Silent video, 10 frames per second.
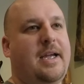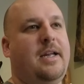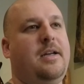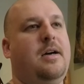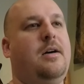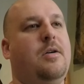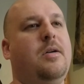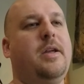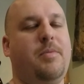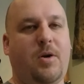in the
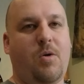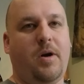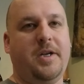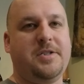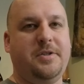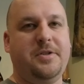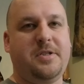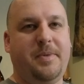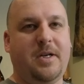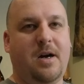early recordings there
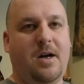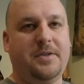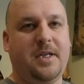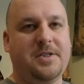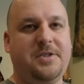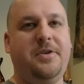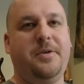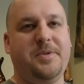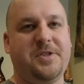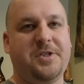used to be called
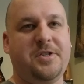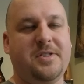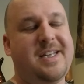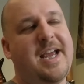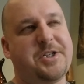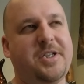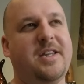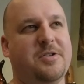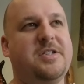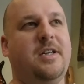studio musicians, and actually
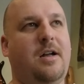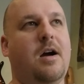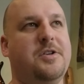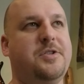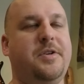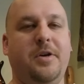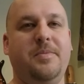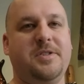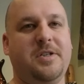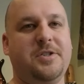there still are studio
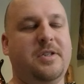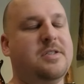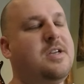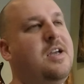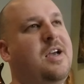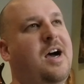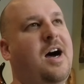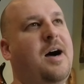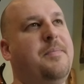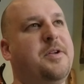musicians.
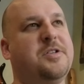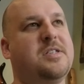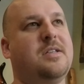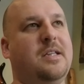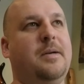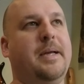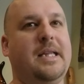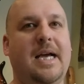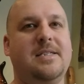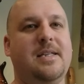They're just a little bit
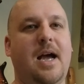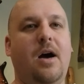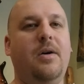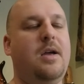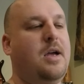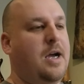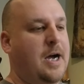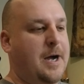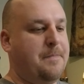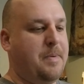less now.
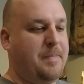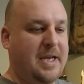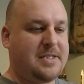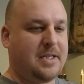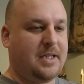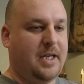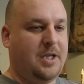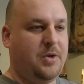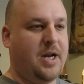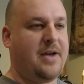But
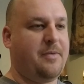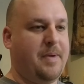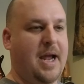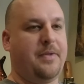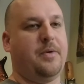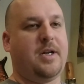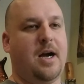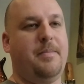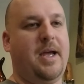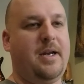basically, you would have a band that would
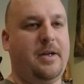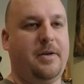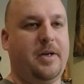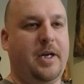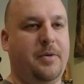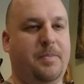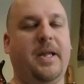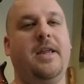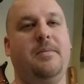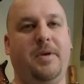come in and you would
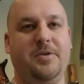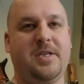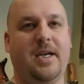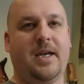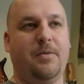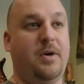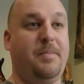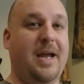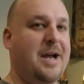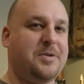play the music and wouldn't
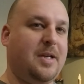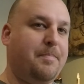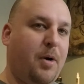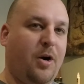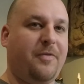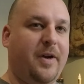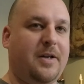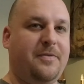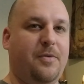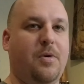be actually
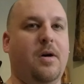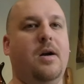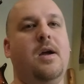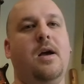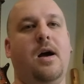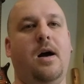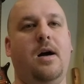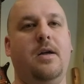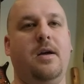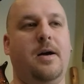perfect for
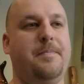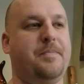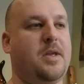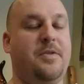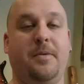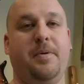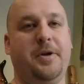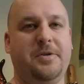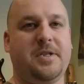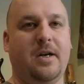their
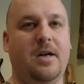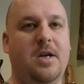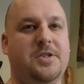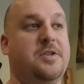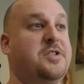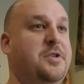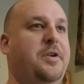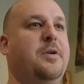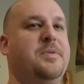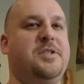producer. So the
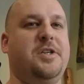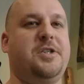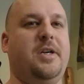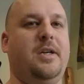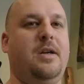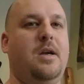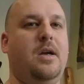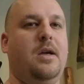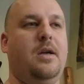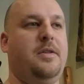studio musician,
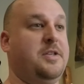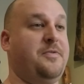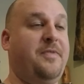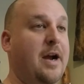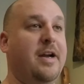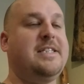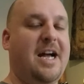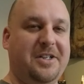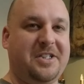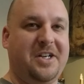this very
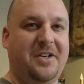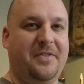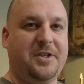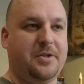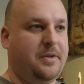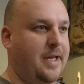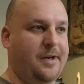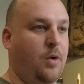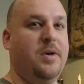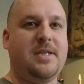talented individual that
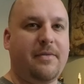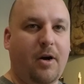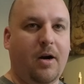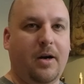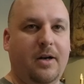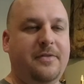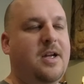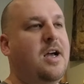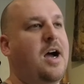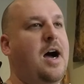no one's ever heard of,
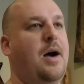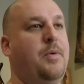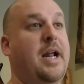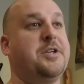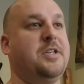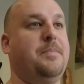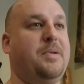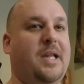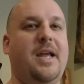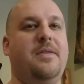would actually
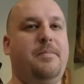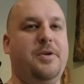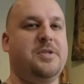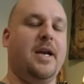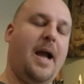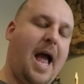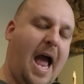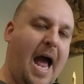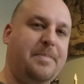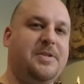play the music
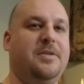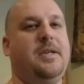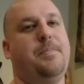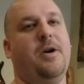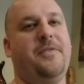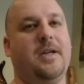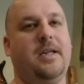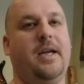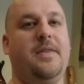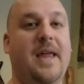absolutely
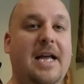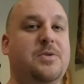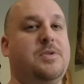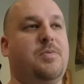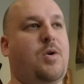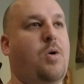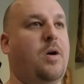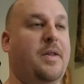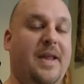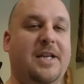perfectly. That's what's
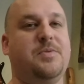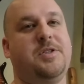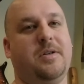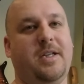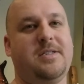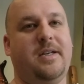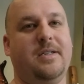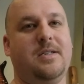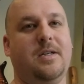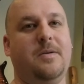recorded and that's what you're
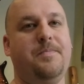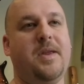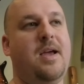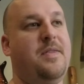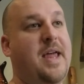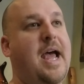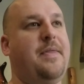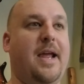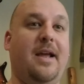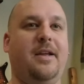listening to.
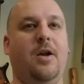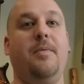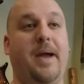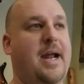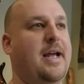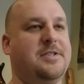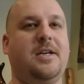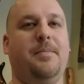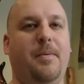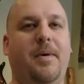Then the band has a
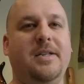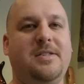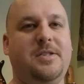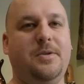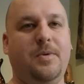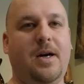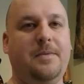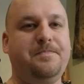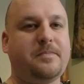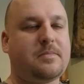couple months to